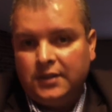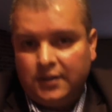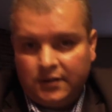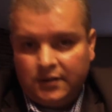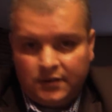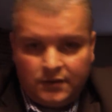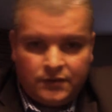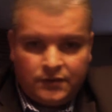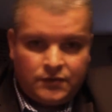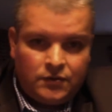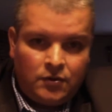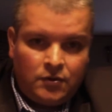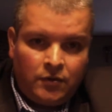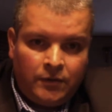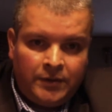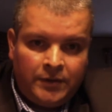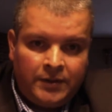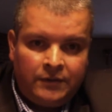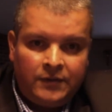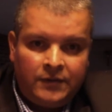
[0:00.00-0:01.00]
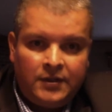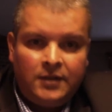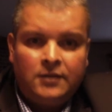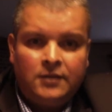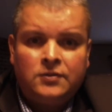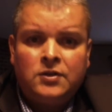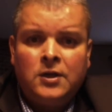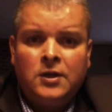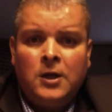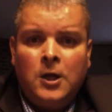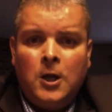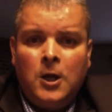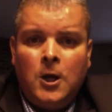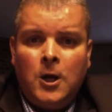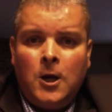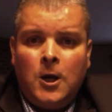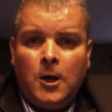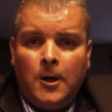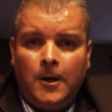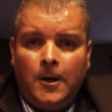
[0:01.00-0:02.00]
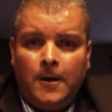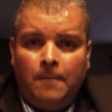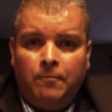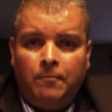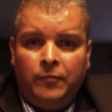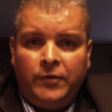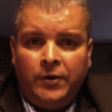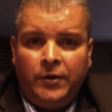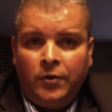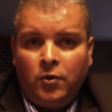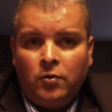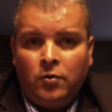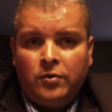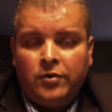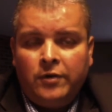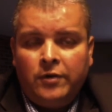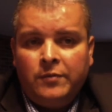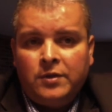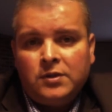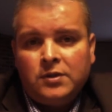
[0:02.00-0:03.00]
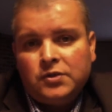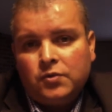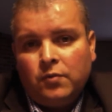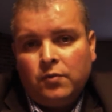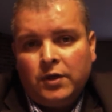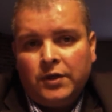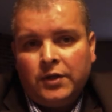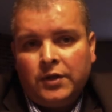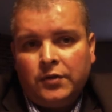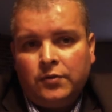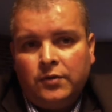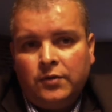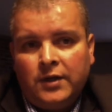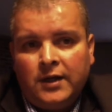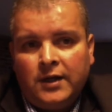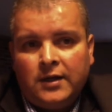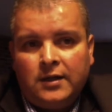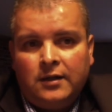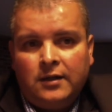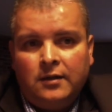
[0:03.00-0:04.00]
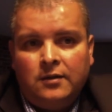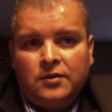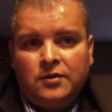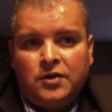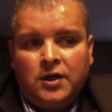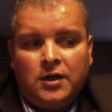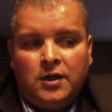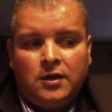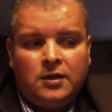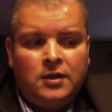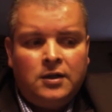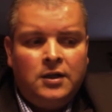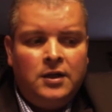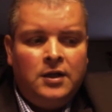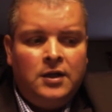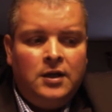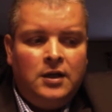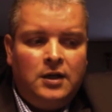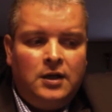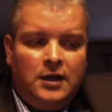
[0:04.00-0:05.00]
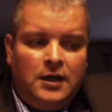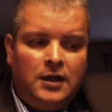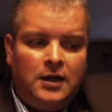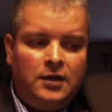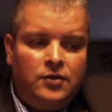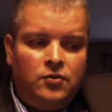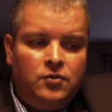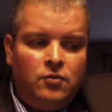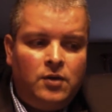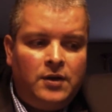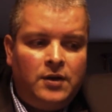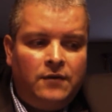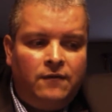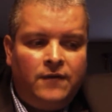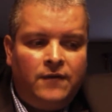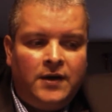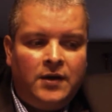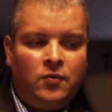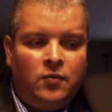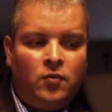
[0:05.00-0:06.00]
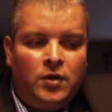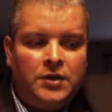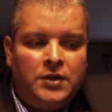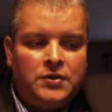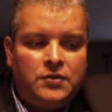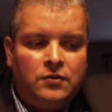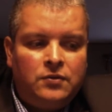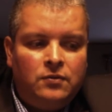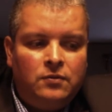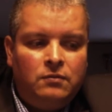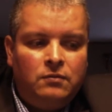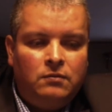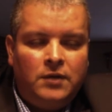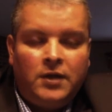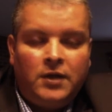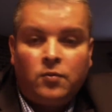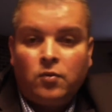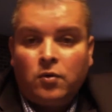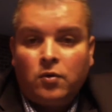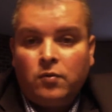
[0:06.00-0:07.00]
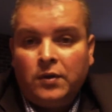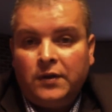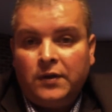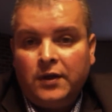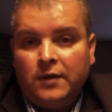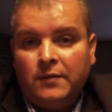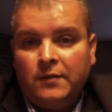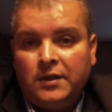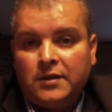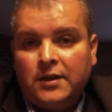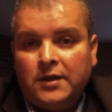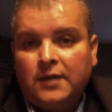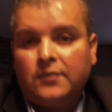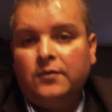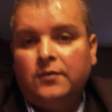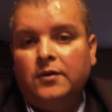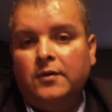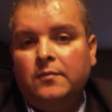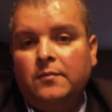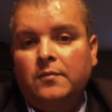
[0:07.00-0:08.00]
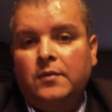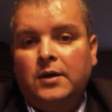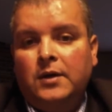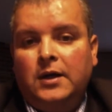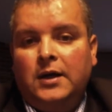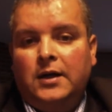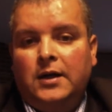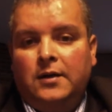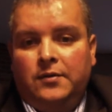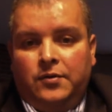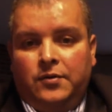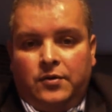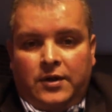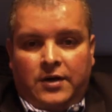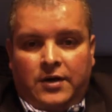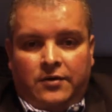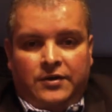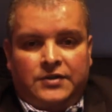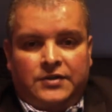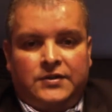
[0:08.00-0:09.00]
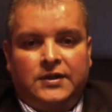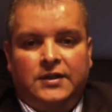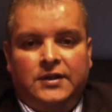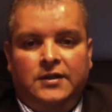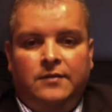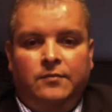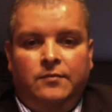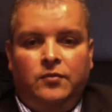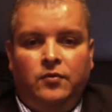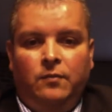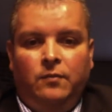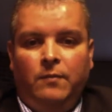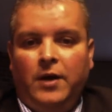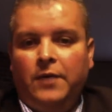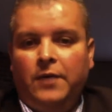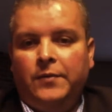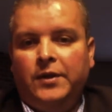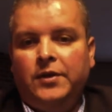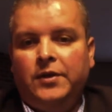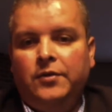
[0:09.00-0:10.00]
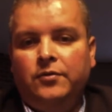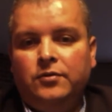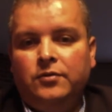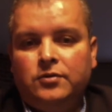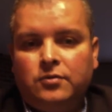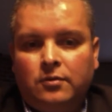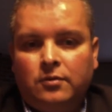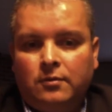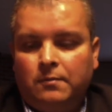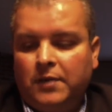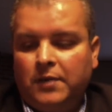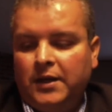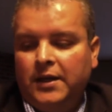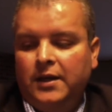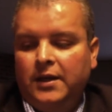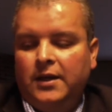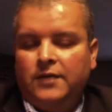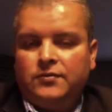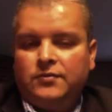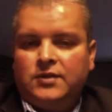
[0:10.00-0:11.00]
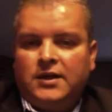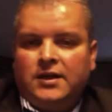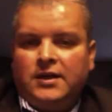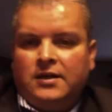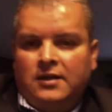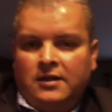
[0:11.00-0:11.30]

and there's snow and everything else, the known criminals, you want to do knock and talk. You want to find ways to network with them and talk to them. You're not going to see them doing barbecues or playing outside